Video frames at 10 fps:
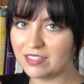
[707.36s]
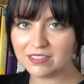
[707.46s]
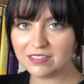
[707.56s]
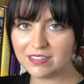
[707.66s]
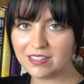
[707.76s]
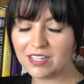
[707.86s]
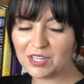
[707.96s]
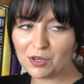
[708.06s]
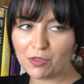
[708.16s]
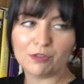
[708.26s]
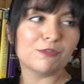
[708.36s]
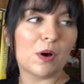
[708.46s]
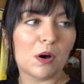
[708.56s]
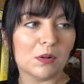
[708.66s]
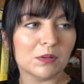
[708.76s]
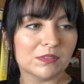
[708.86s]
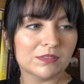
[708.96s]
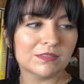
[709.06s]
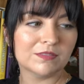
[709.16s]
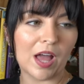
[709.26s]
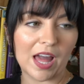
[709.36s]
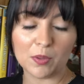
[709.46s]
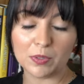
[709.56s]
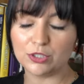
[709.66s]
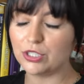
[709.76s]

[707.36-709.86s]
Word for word: it's the fall Halloween